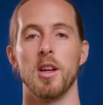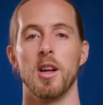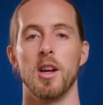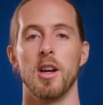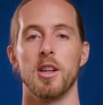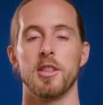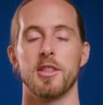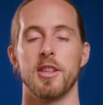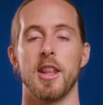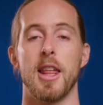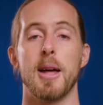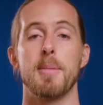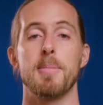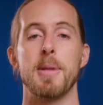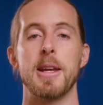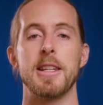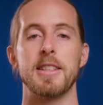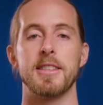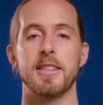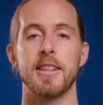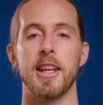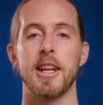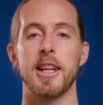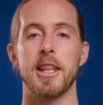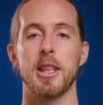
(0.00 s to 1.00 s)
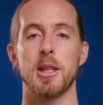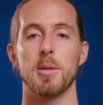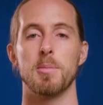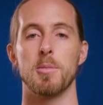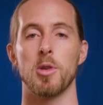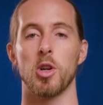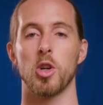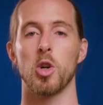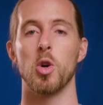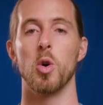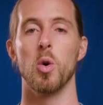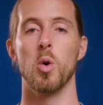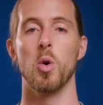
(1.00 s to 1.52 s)
So that means letting them
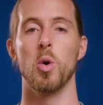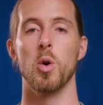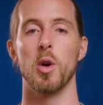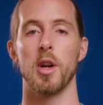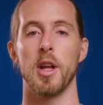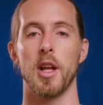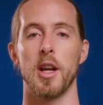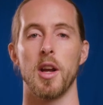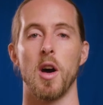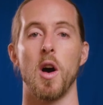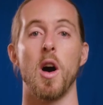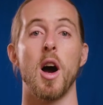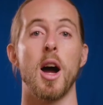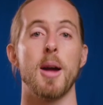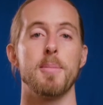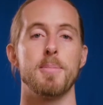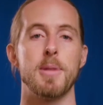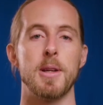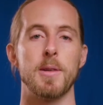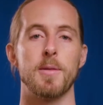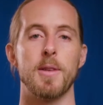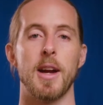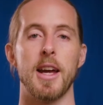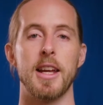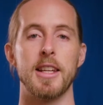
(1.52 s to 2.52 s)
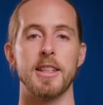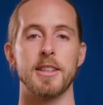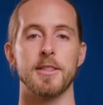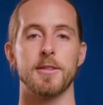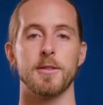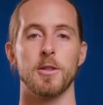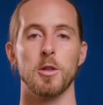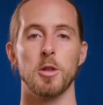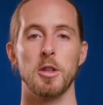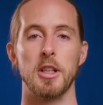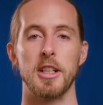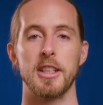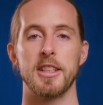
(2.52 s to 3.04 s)
record at high bit rates
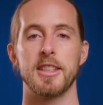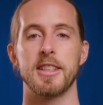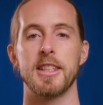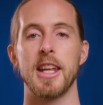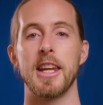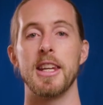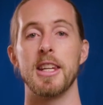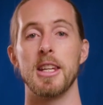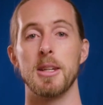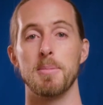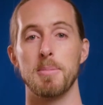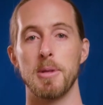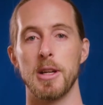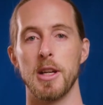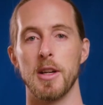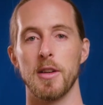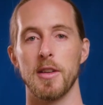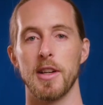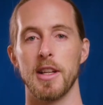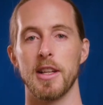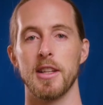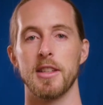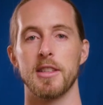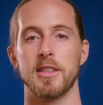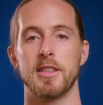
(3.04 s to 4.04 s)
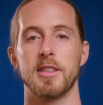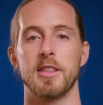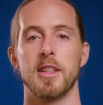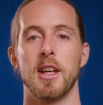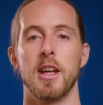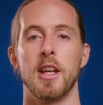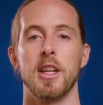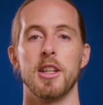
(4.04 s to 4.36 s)
for extended periods